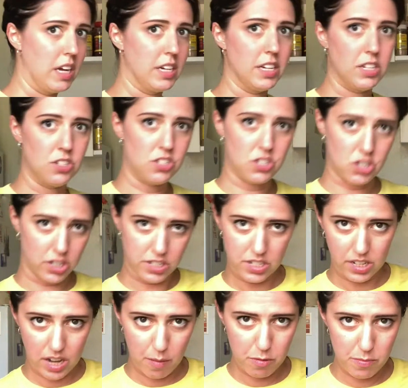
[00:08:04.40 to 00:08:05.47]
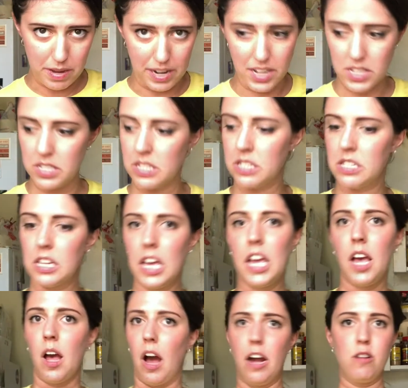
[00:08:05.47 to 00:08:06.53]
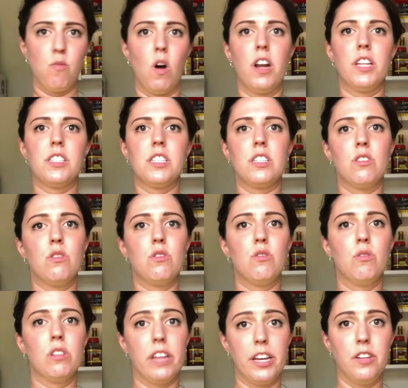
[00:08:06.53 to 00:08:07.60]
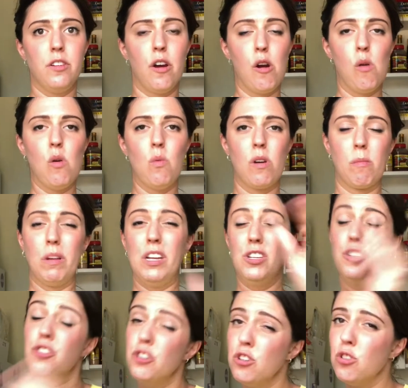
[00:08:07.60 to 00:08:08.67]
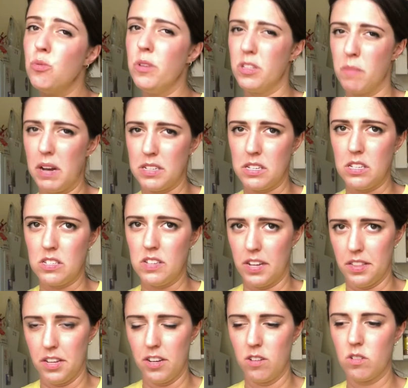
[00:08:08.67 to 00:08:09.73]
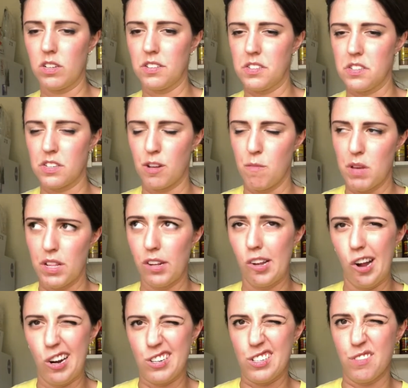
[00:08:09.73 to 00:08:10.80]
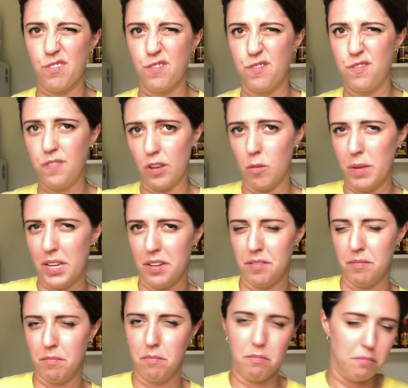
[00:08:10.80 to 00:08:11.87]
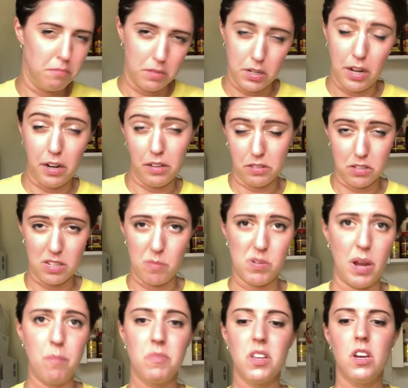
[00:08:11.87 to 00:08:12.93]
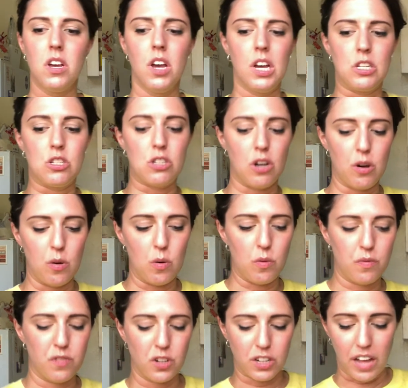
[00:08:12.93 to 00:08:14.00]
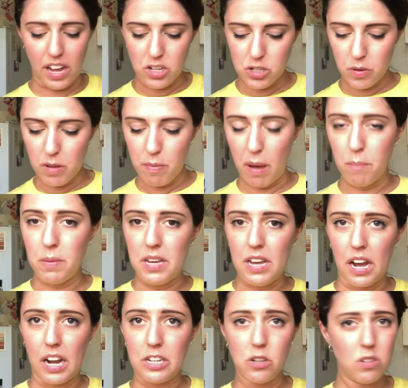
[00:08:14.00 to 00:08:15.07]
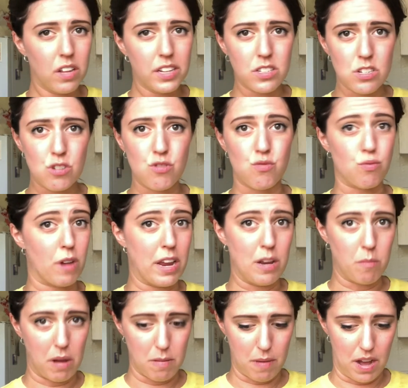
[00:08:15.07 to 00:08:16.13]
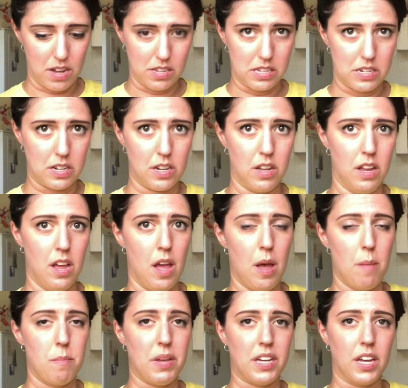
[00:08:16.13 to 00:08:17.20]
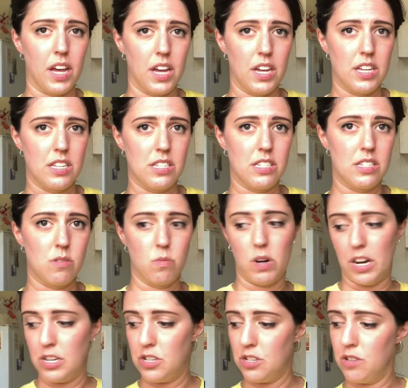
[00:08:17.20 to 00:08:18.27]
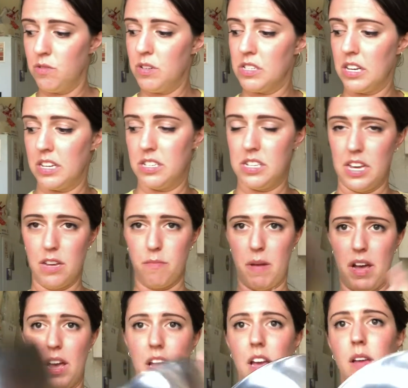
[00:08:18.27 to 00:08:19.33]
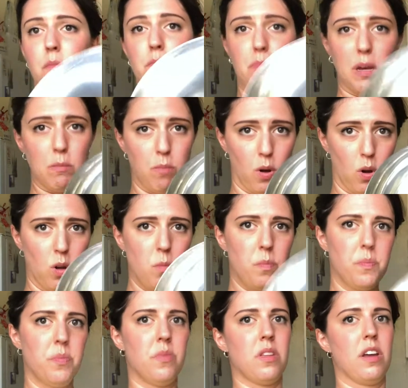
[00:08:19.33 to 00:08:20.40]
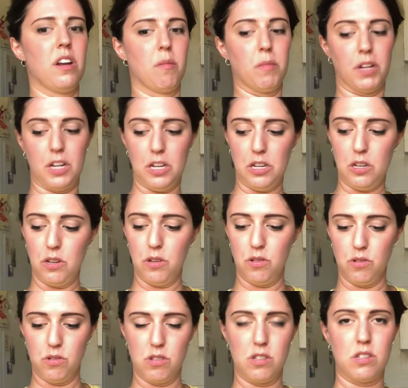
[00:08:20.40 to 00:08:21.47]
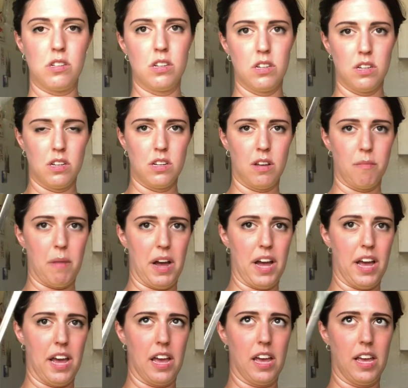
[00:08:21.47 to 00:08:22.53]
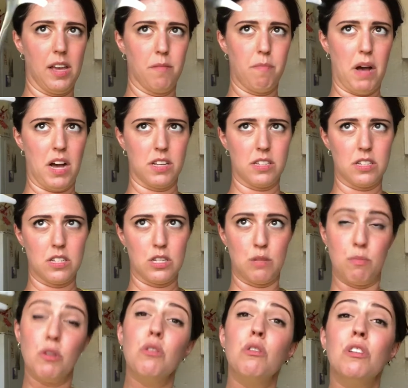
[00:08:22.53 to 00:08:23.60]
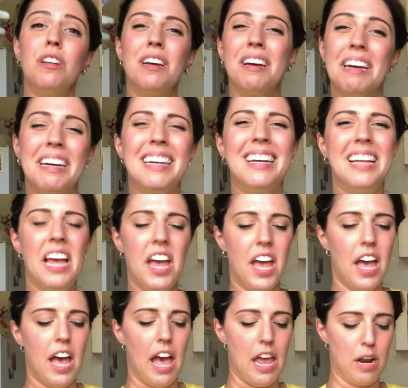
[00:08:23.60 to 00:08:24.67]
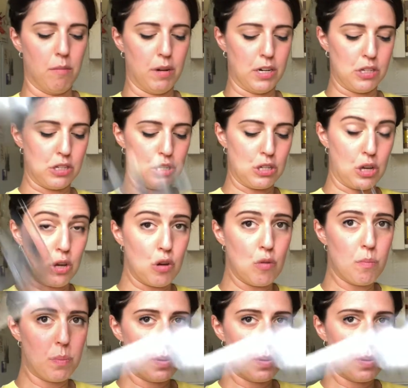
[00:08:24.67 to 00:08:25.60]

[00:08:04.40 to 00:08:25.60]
in just a couple minutes. I wanted to let you know what I'm gonna do when the pasta's done though, because it's gonna be a little hard to film it at the same time. So for cacio e pepe, I don't like to drain my pasta, because what I do is I take my big bowl and I'm gonna use my pasta spoon and I'm gonna scoop